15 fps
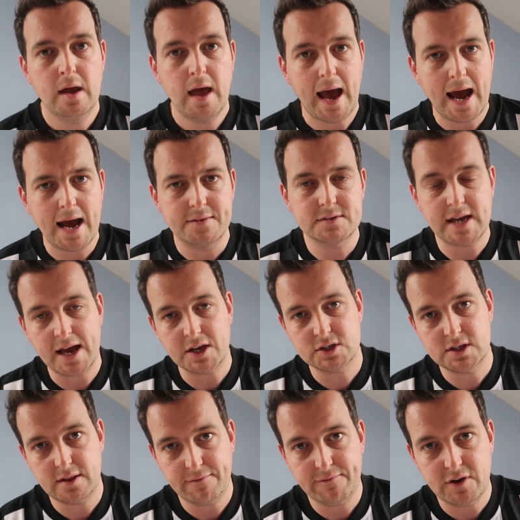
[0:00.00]
And
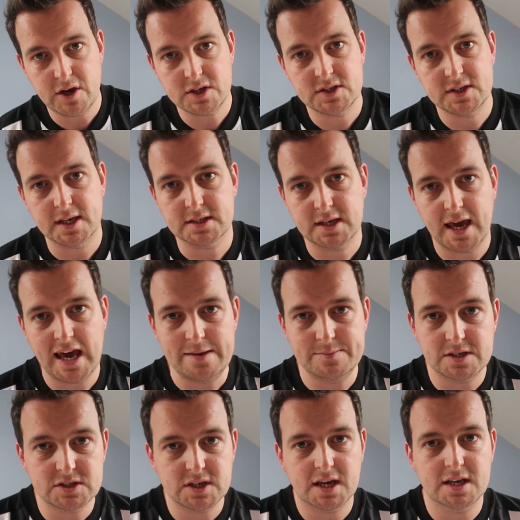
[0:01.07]
actually the first six
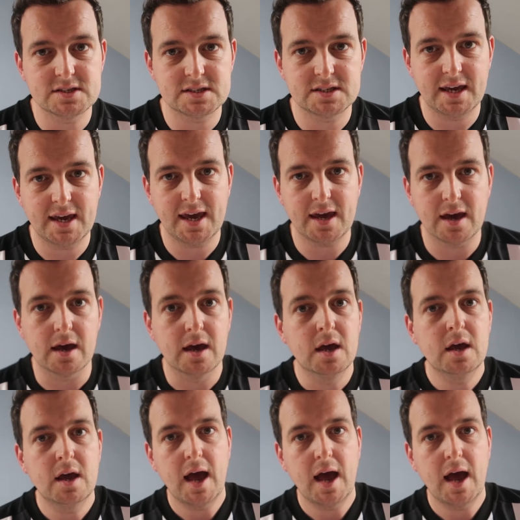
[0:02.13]
games, as you can see here,